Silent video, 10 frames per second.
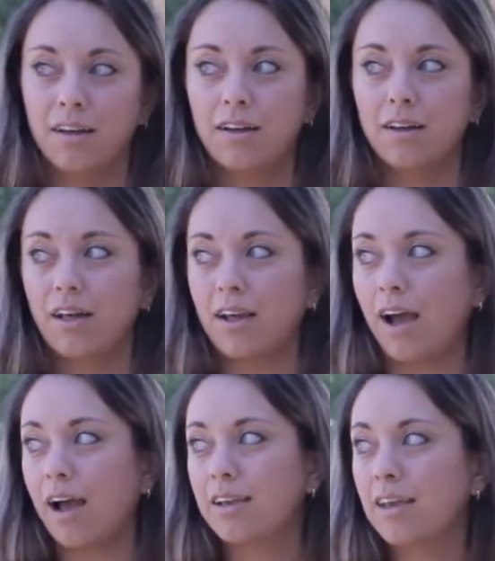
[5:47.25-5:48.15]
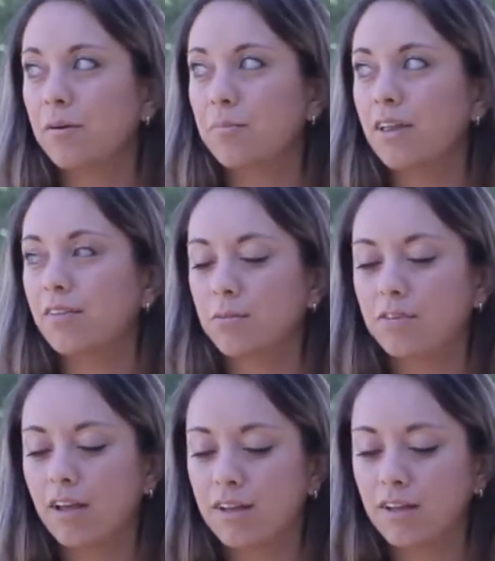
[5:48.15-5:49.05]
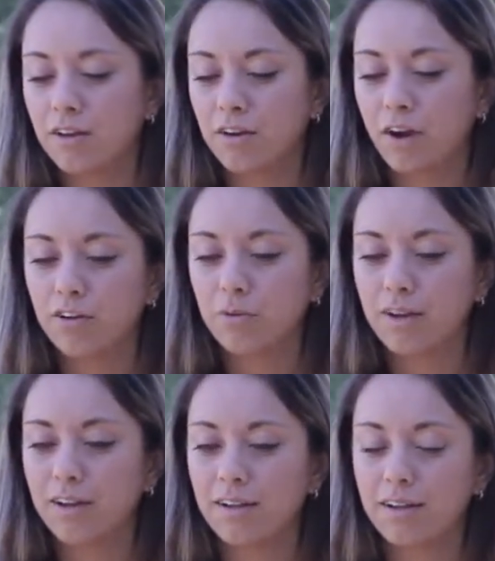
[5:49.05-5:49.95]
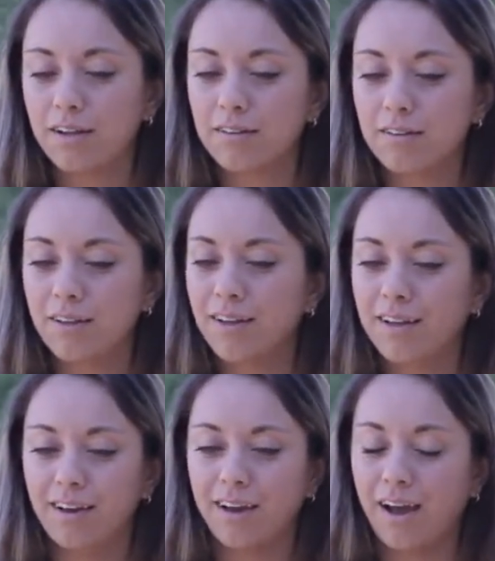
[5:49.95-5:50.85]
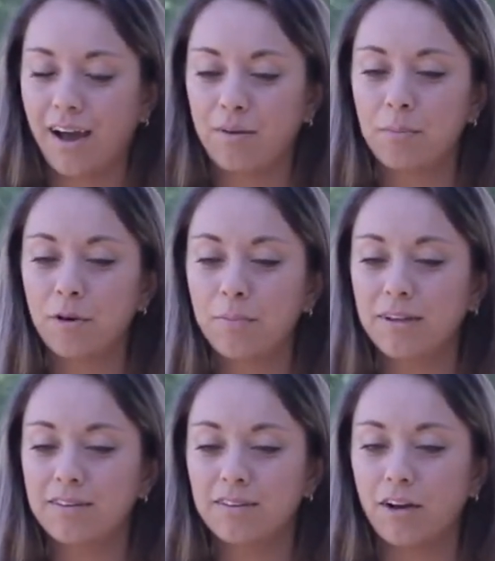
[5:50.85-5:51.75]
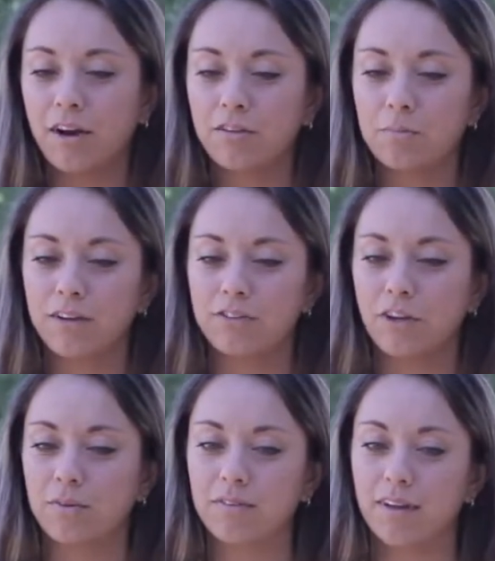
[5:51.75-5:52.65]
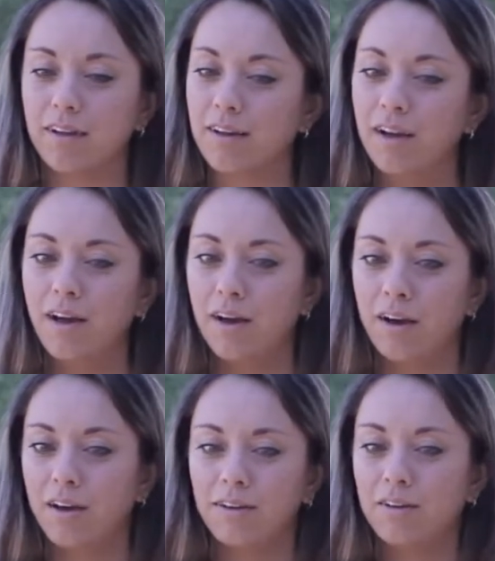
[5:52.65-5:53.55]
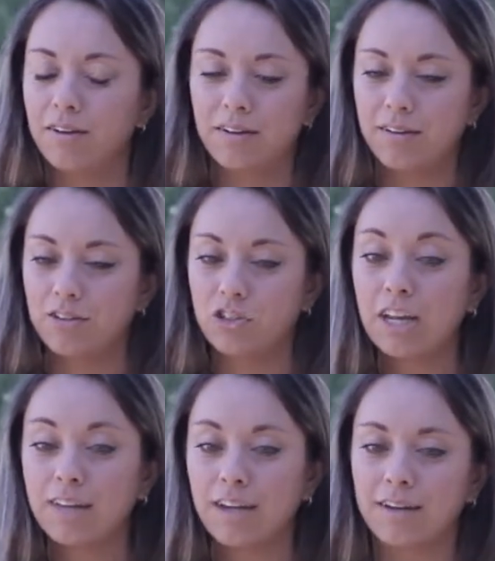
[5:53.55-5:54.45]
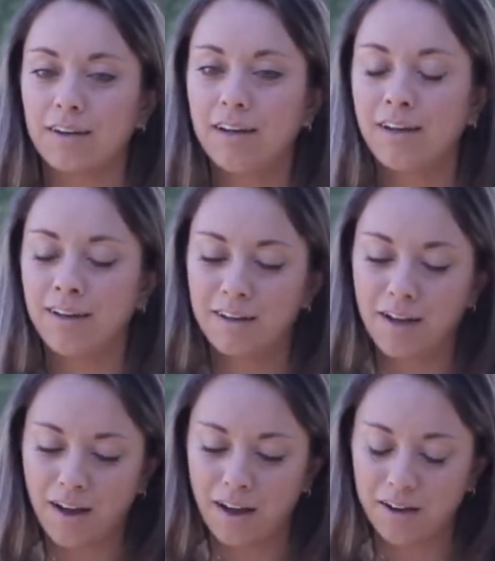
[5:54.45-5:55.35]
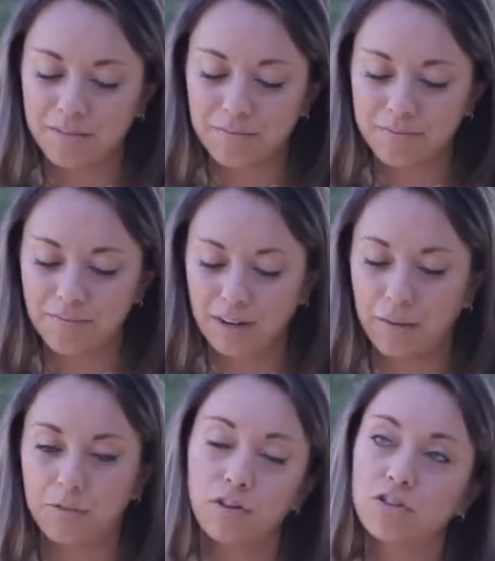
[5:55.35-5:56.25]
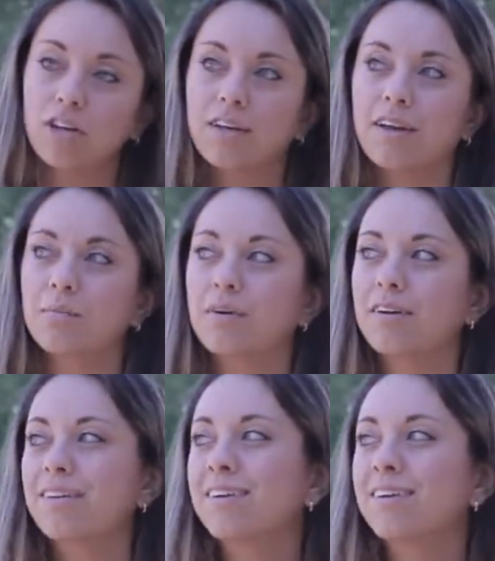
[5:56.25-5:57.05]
Like, I can't believe I'm standing here graduating. Like, I remember at my detox speech, I was like shaking, and I'm still shaking, but